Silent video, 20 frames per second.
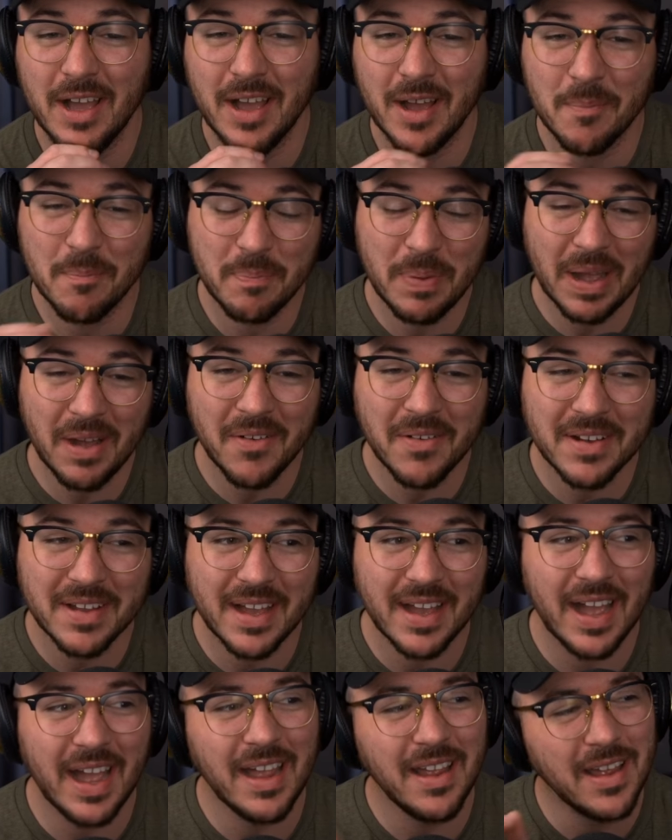About
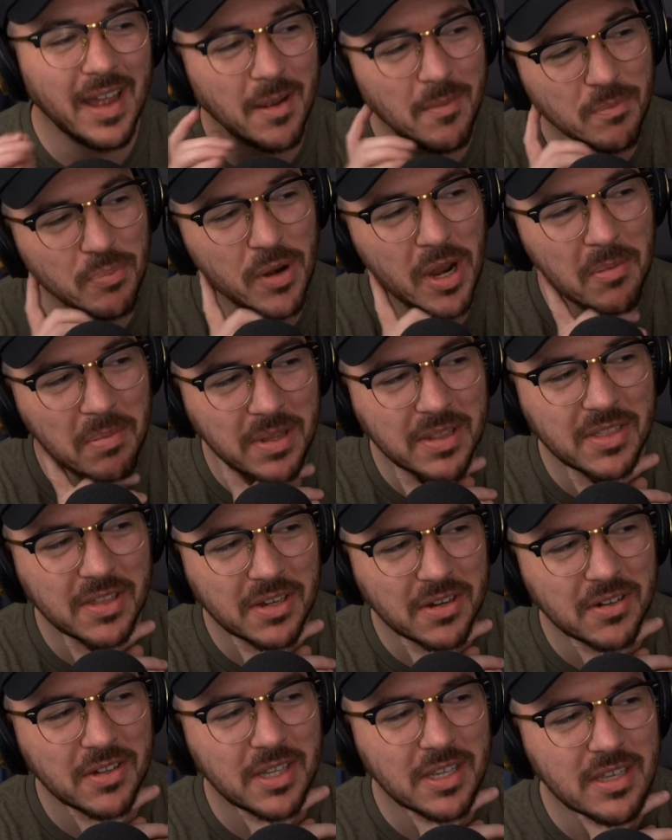I'm probably
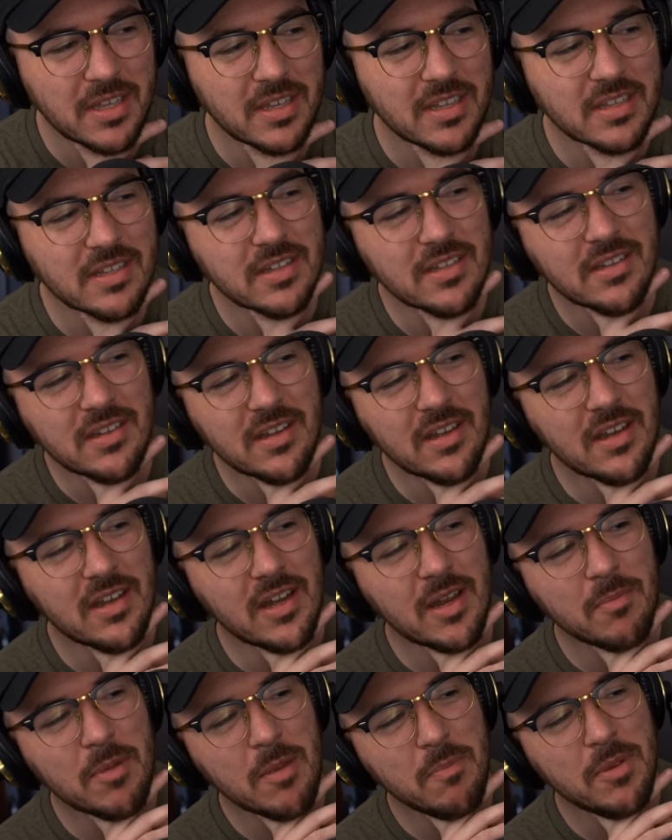literally
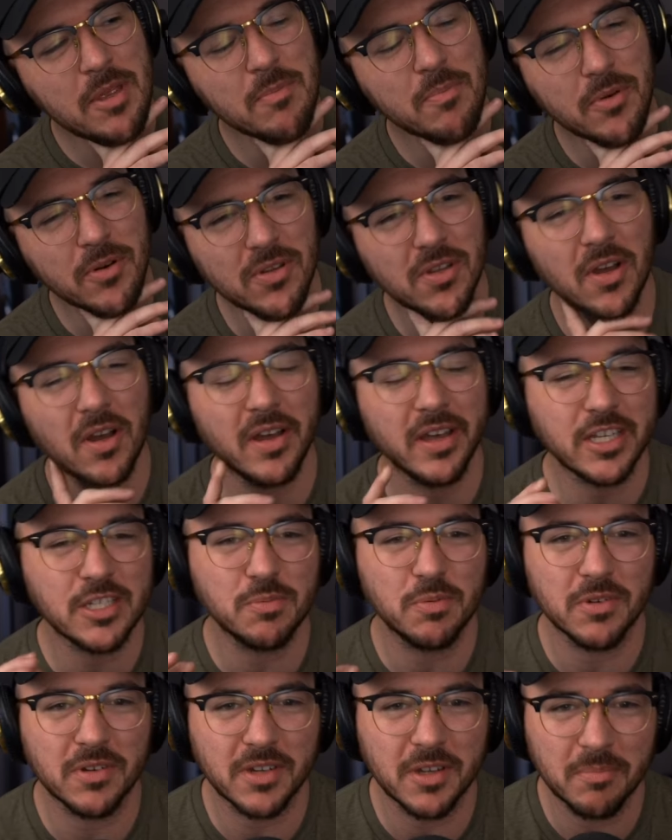I might be a bird law
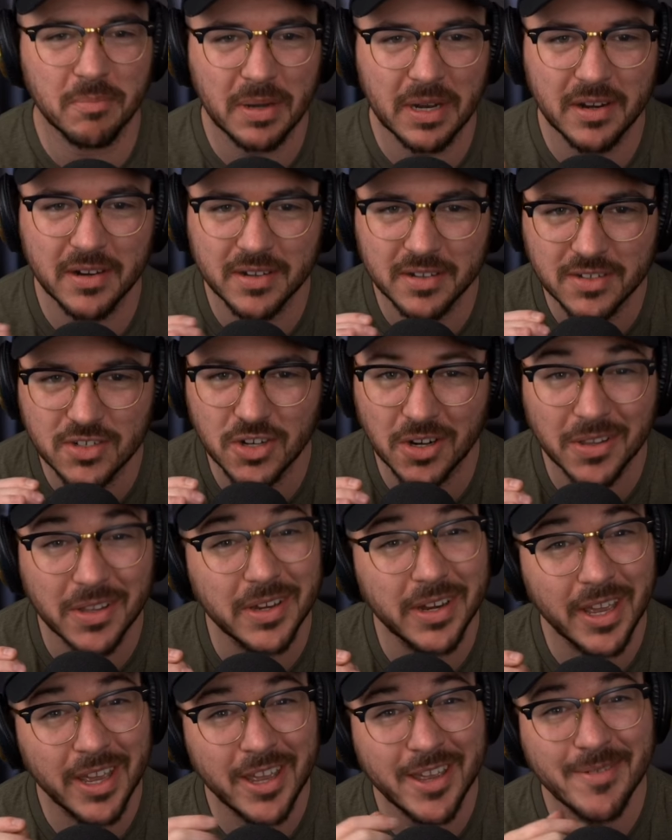expert compared to Charlie
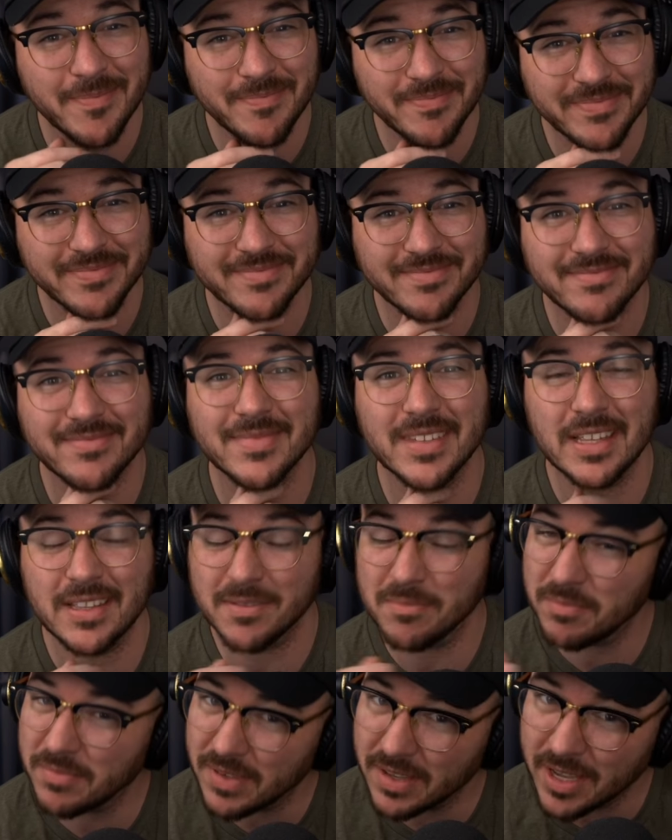Day.
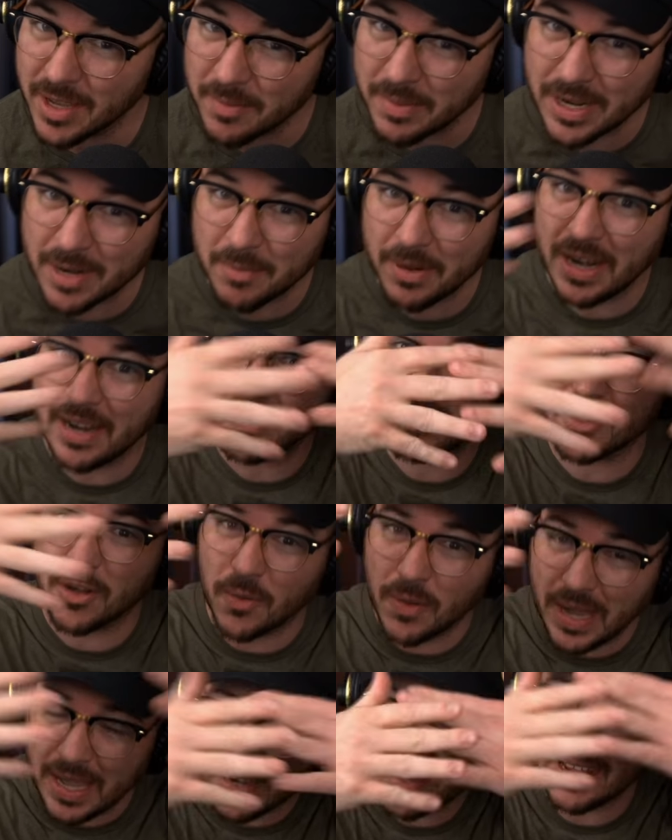Him and I might have to
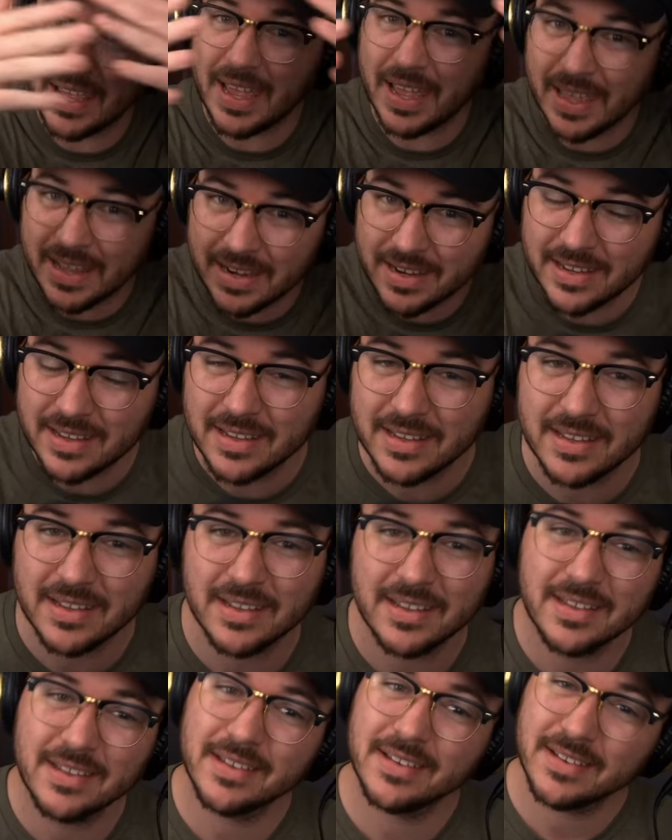go head to head
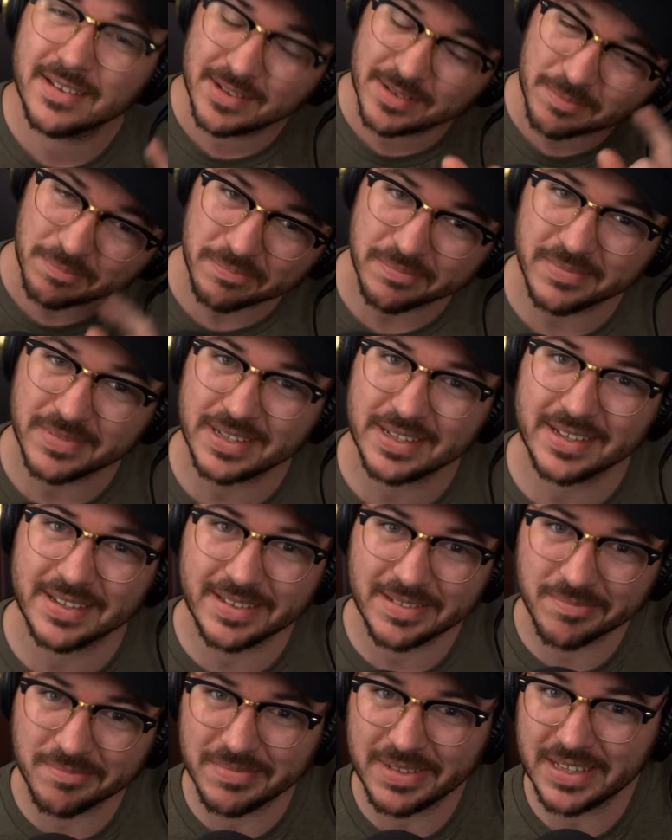
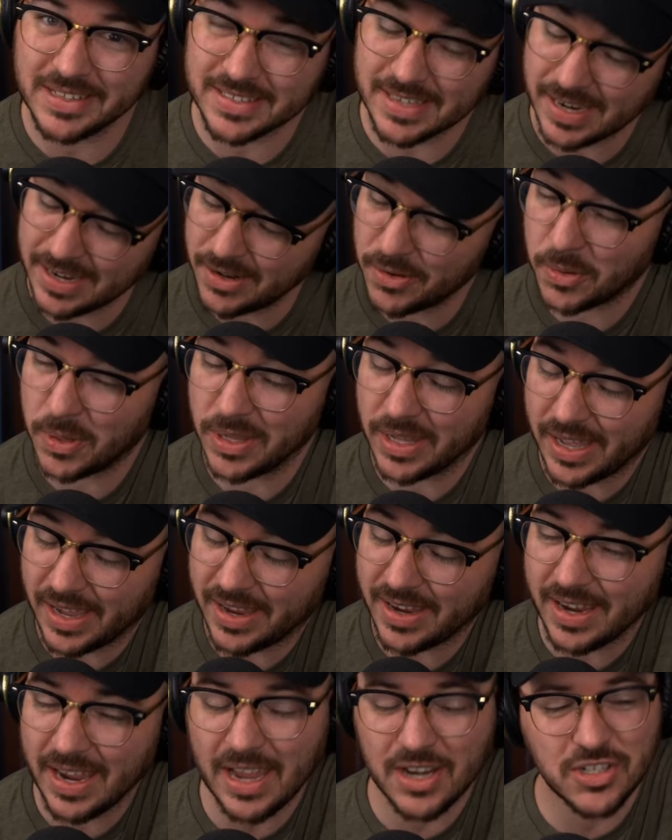because I know a
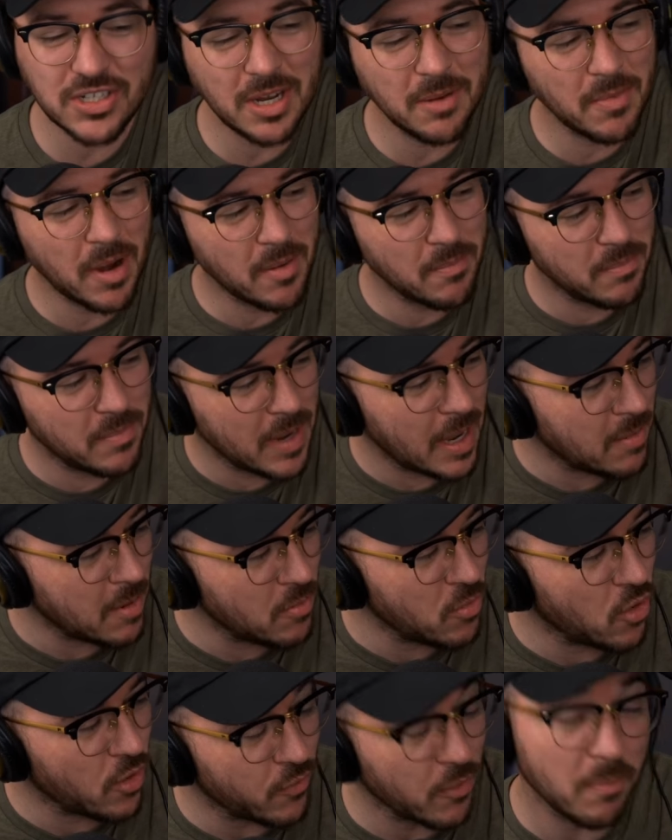lot. Actually, I'm maybe
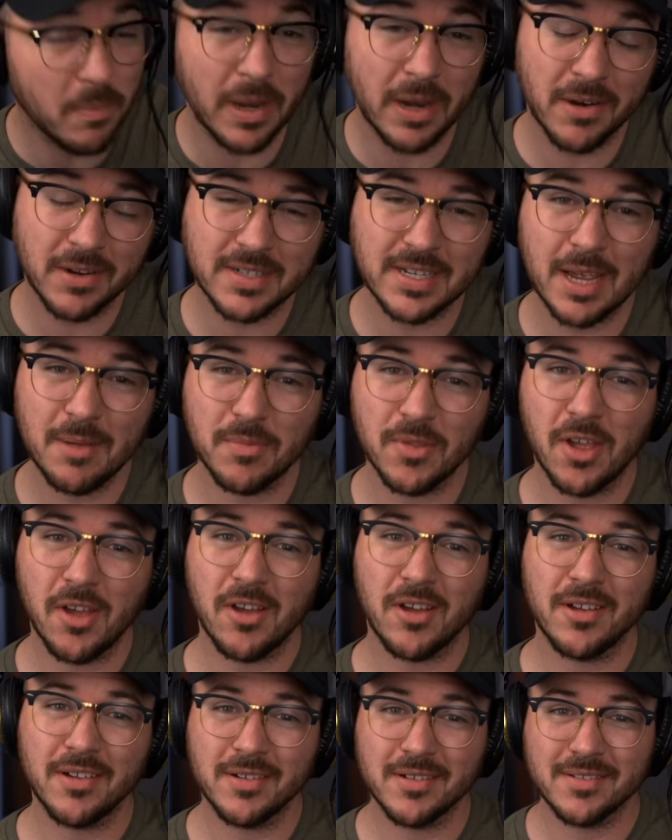more of a maritime
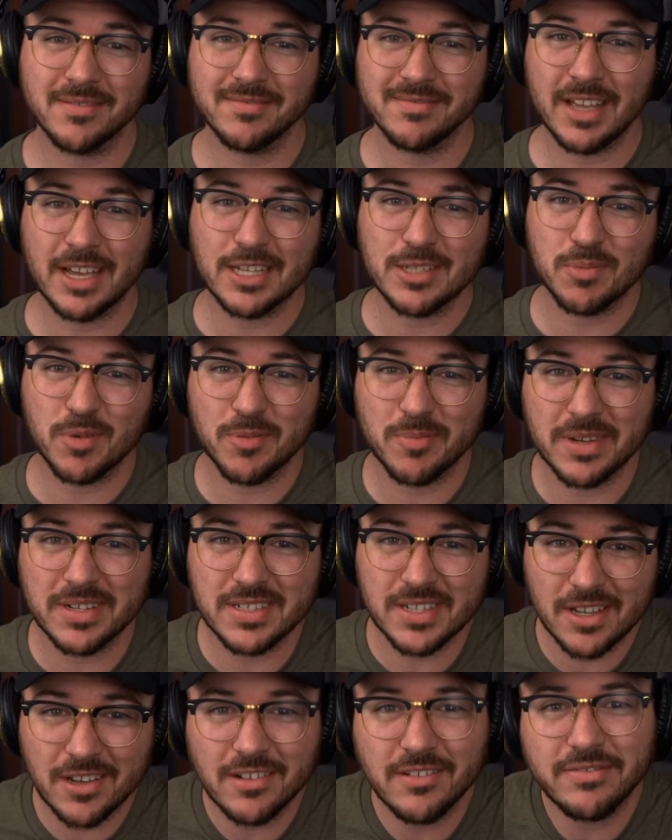law expert
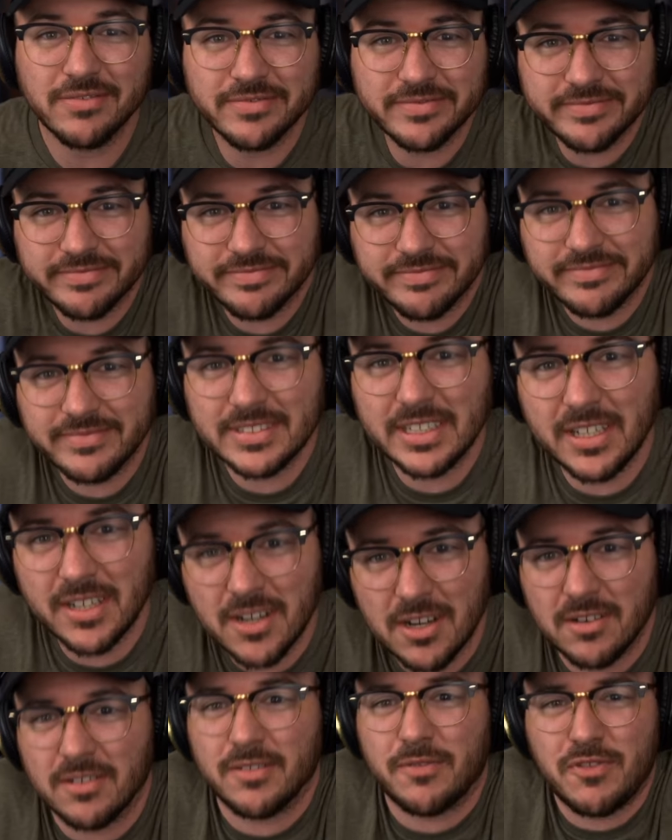myself, you
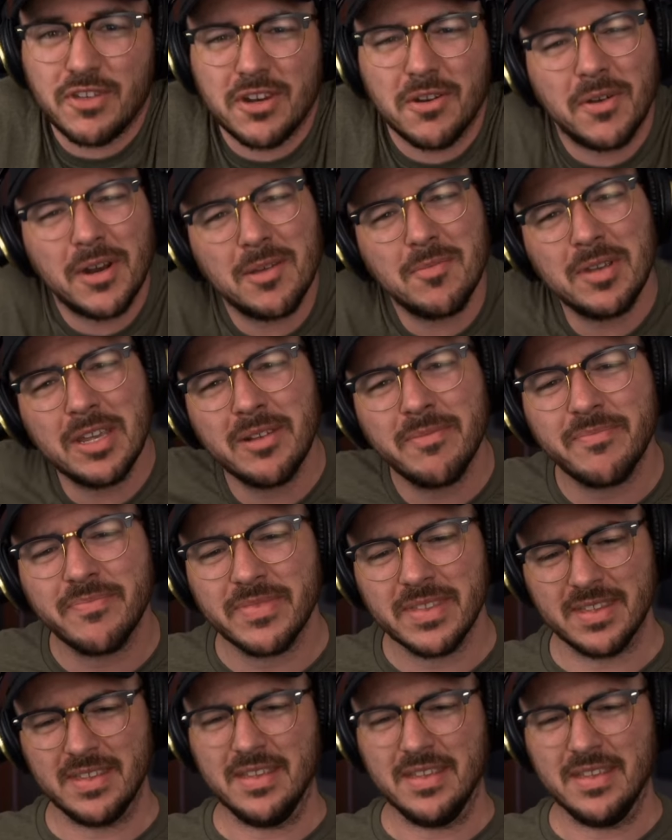know, if you know what I mean.